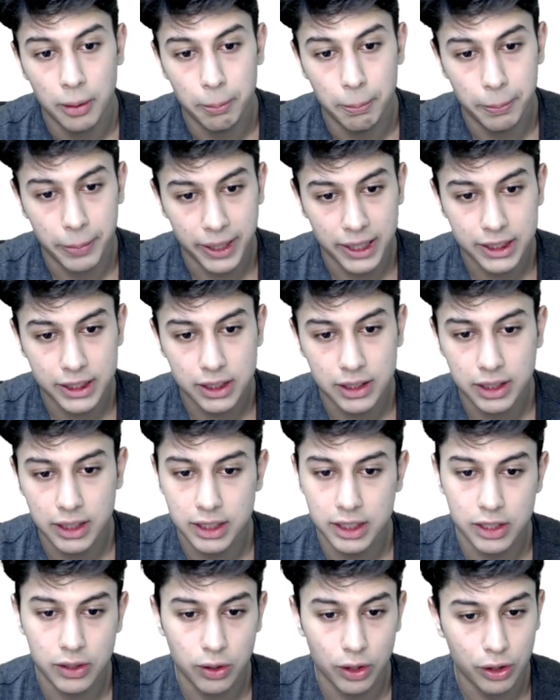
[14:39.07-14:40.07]
Pressure
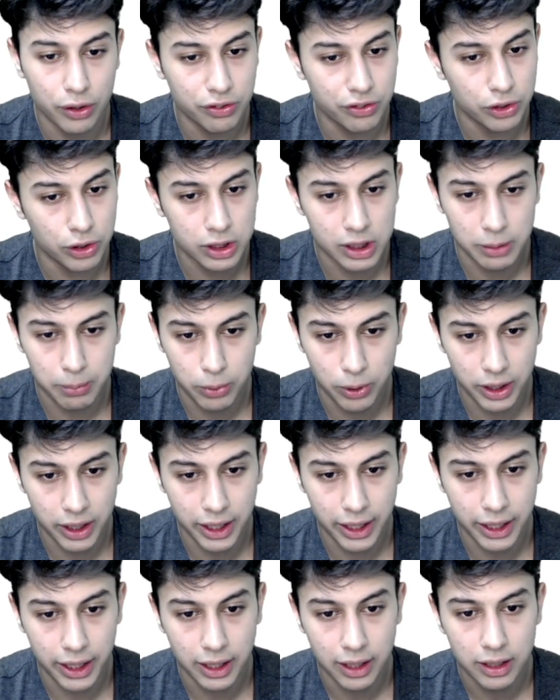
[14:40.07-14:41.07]
is equal to force upon
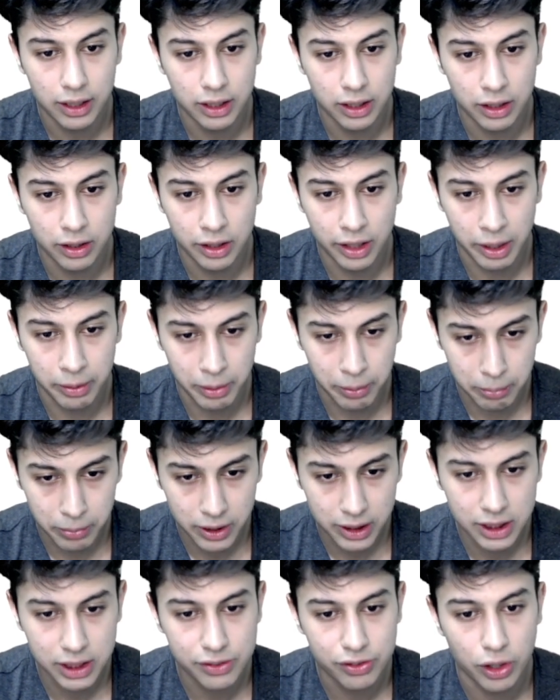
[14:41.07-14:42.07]
area.
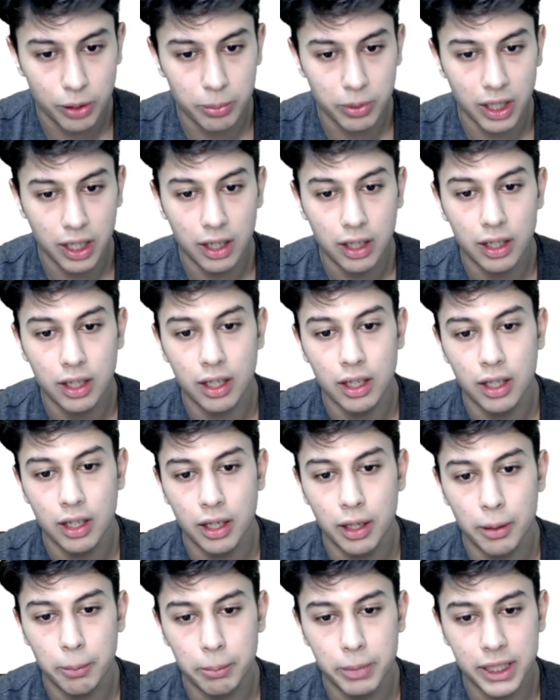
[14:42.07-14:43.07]
Remember this formula.
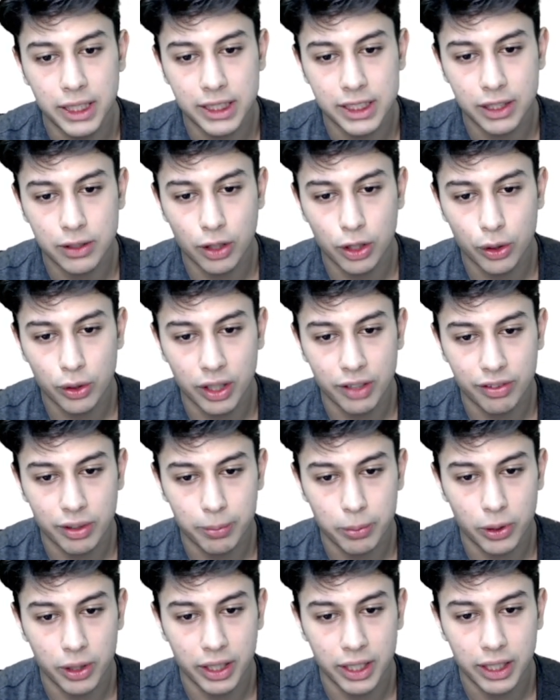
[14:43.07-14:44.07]
P is equal to F
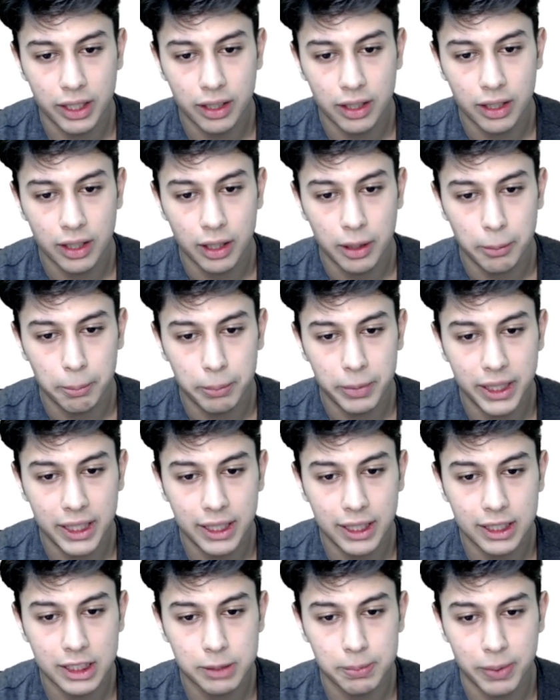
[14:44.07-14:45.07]
upon A.
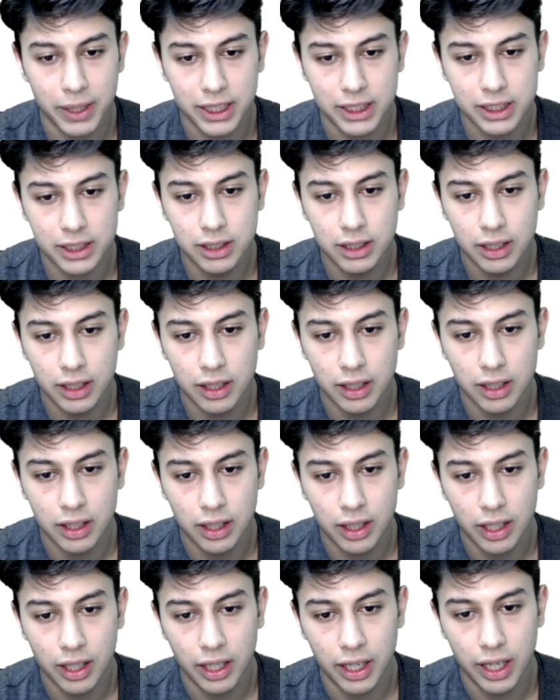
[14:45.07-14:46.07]
P is pressure,
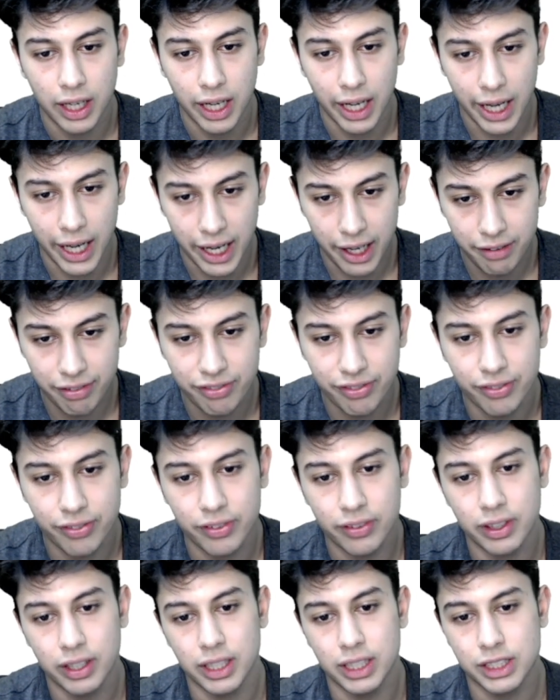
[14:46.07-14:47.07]
F
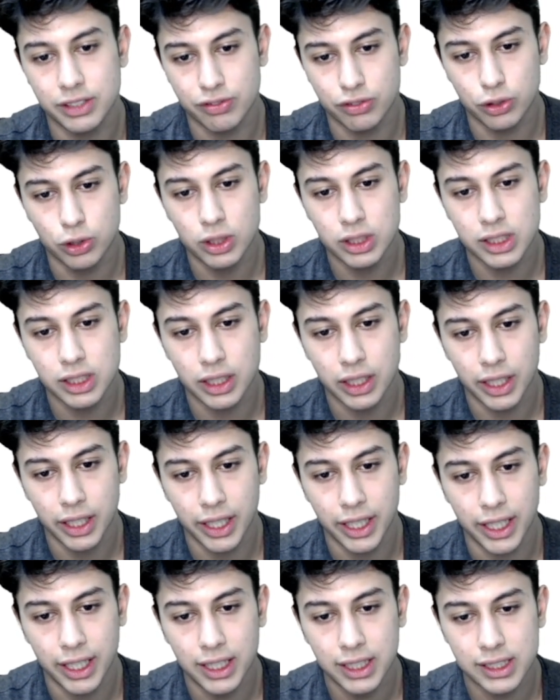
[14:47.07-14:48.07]
is force,
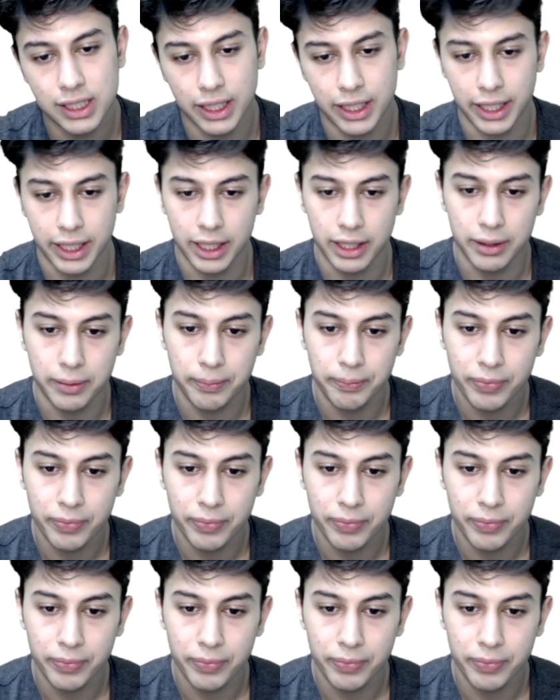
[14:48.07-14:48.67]
A is area.